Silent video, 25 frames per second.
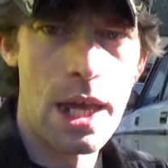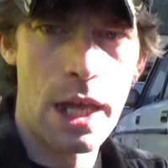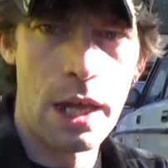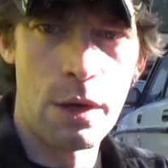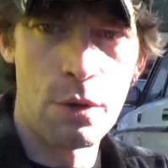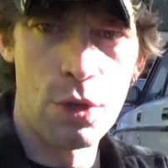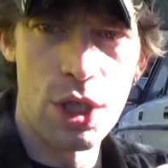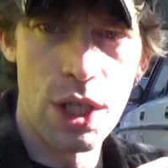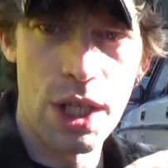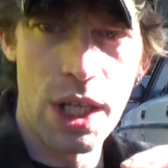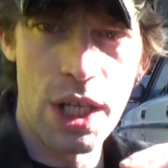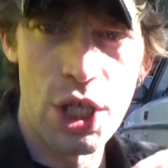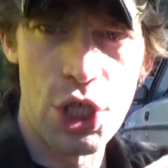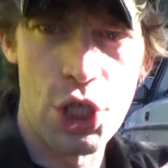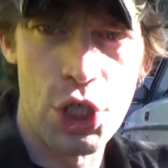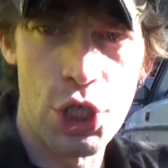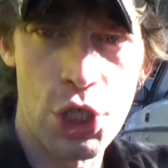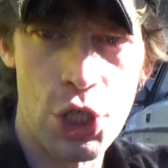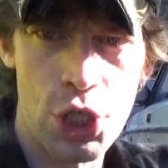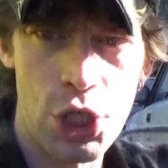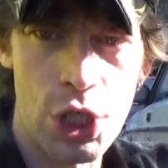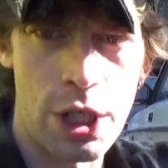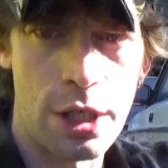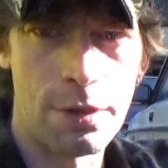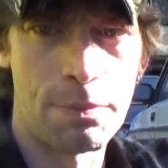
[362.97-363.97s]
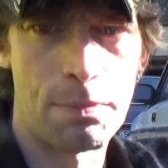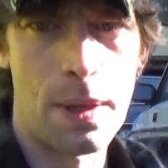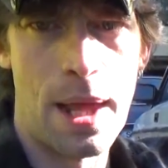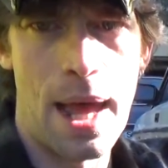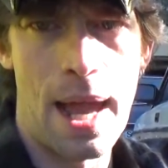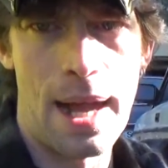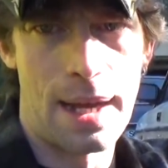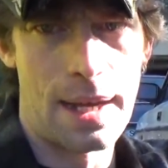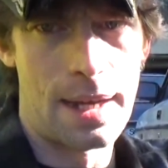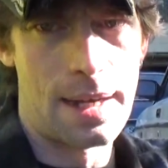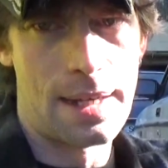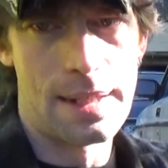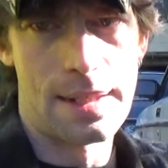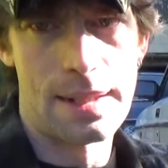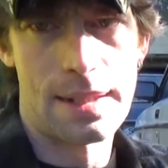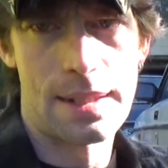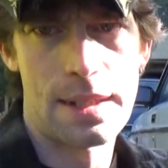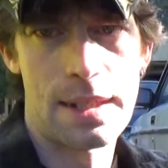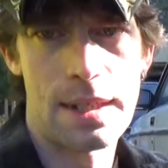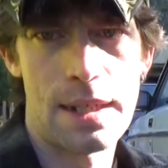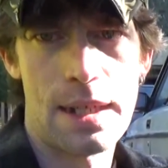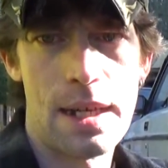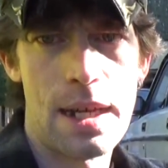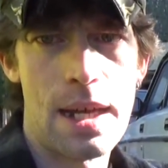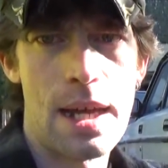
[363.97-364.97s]
It was just a sheet of black ice.
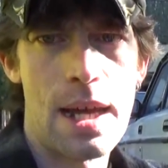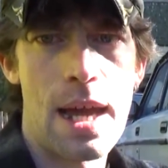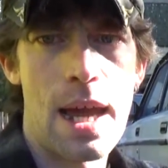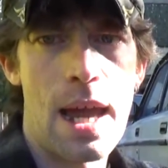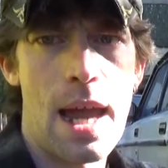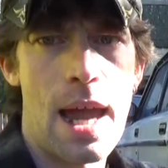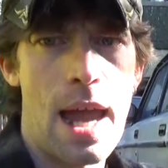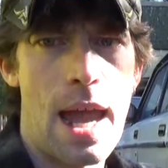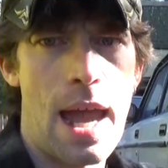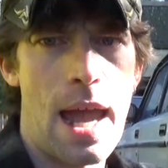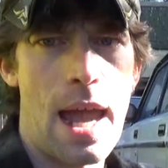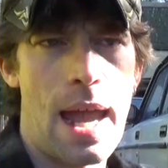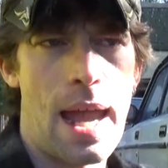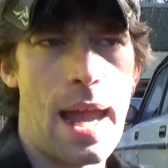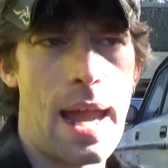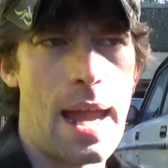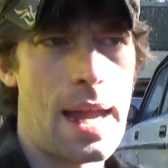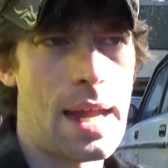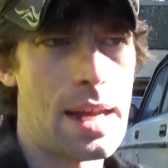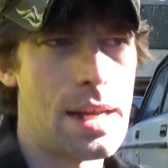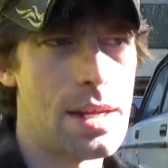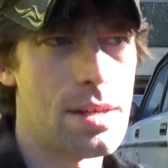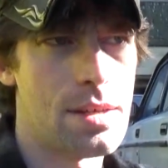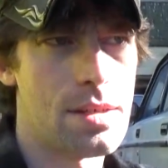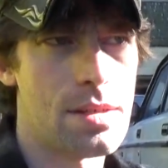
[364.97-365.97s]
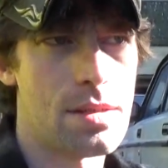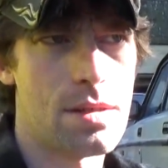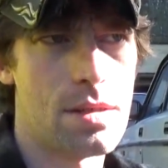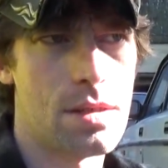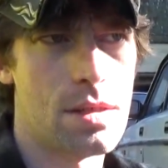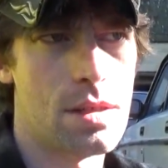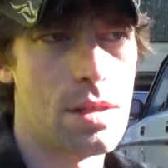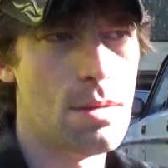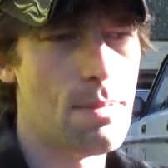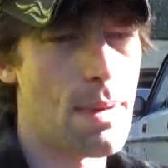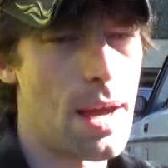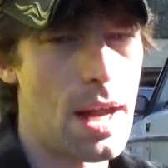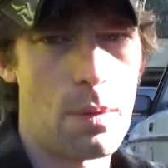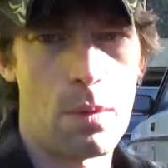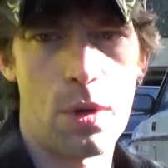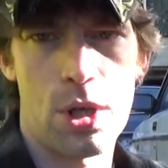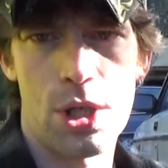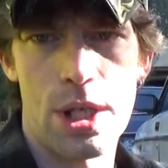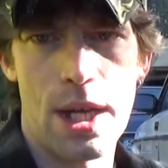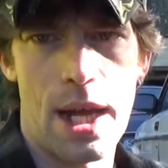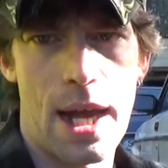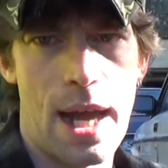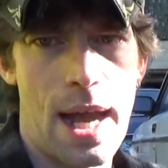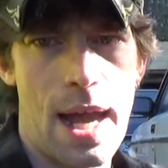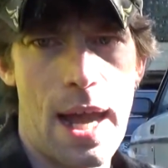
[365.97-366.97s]
And no matter
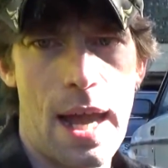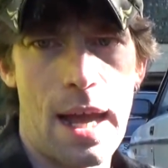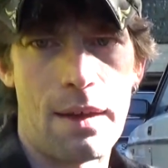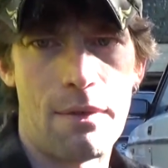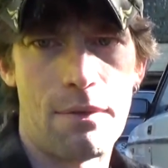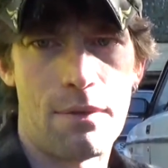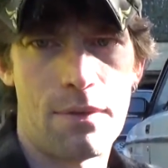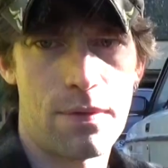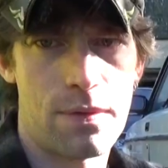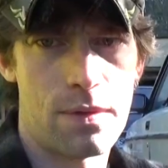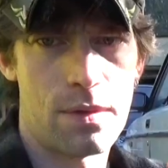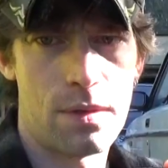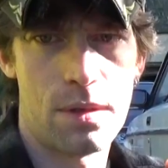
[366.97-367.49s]
what you have,